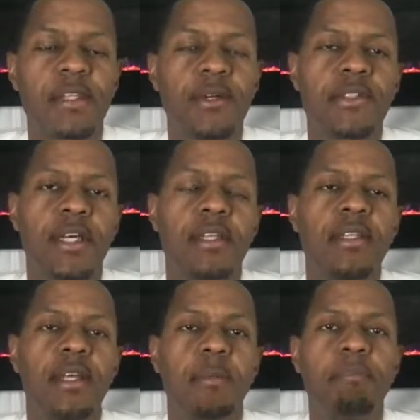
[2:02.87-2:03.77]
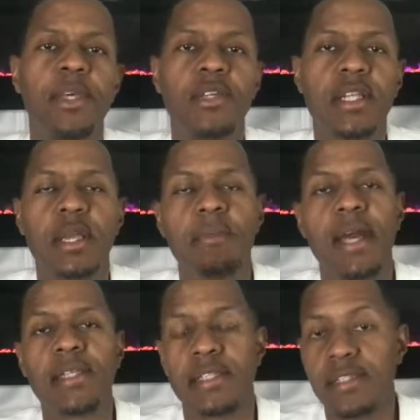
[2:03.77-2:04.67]
those on Millionaire
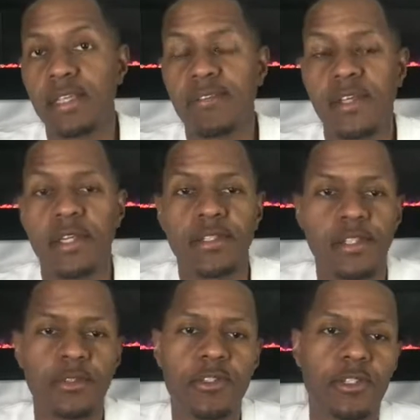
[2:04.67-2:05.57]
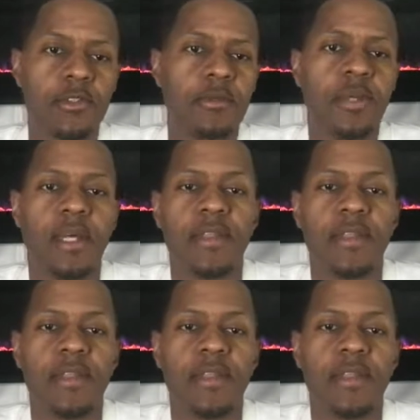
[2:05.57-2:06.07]
Minded TV on YouTube.